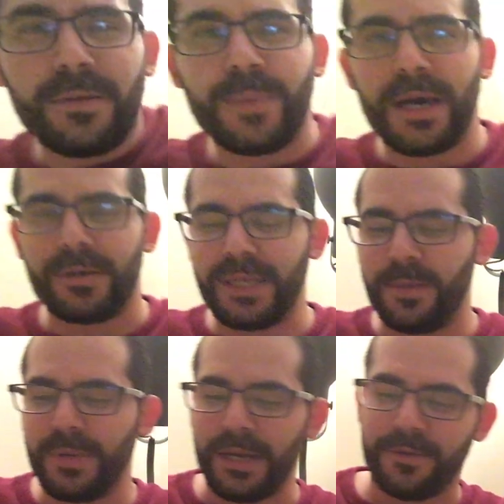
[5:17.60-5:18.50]
about
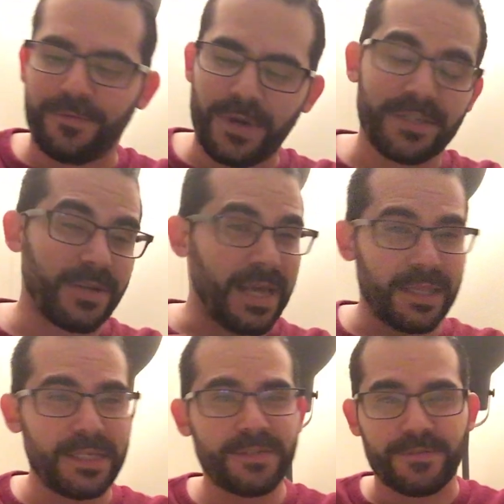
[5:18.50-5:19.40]
keeping it fresh, at
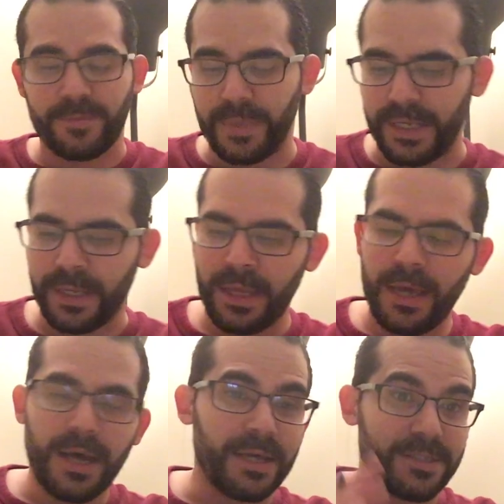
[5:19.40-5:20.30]
least for me.
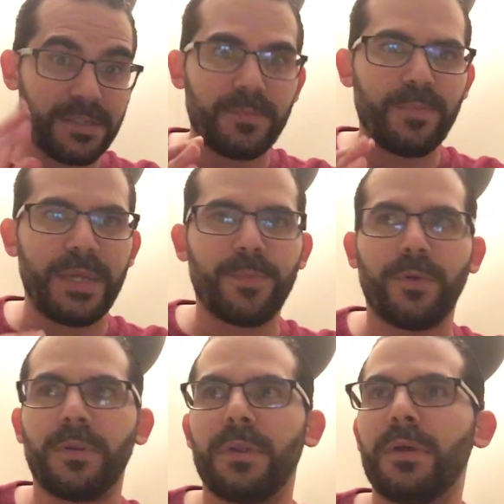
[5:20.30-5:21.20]
Some
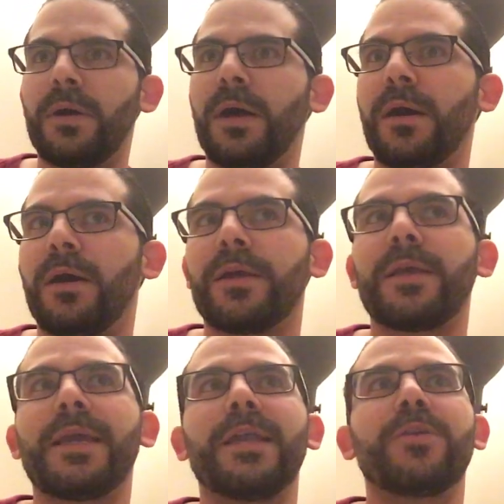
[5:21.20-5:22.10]
people
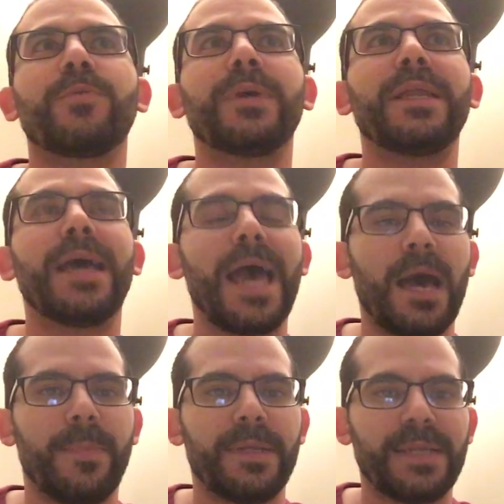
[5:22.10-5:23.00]
can create a
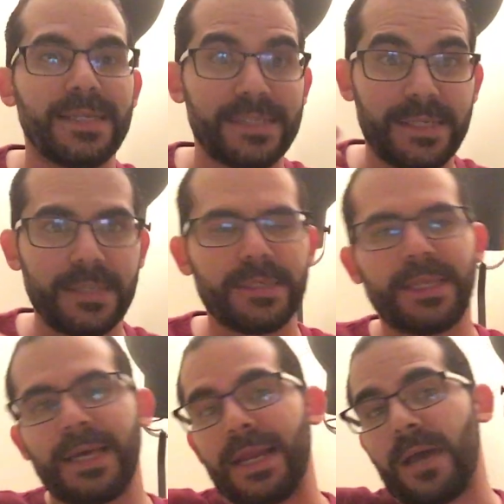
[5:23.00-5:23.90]
habit and stick to
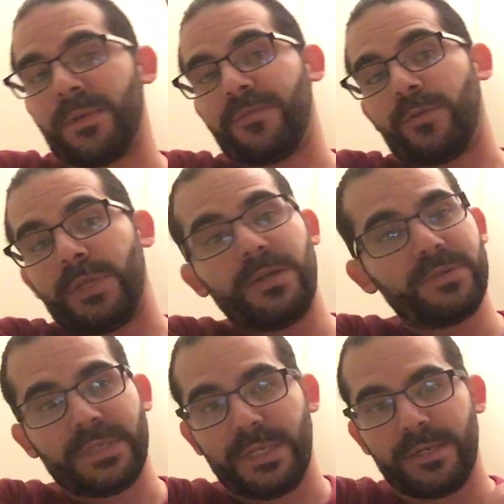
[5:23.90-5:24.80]
that habit for
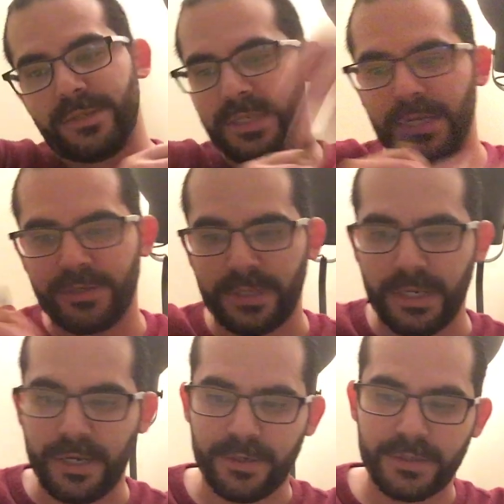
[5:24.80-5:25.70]
years and years and years and
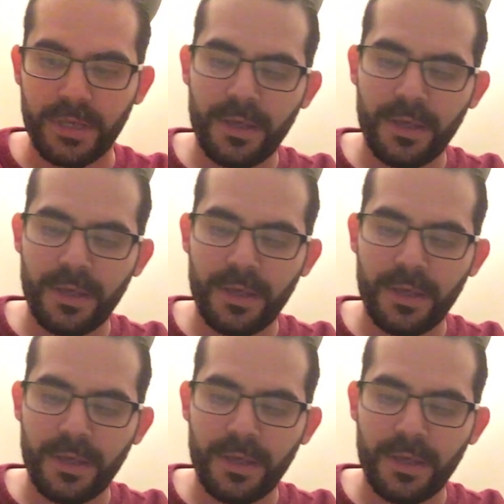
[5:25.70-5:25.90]
years.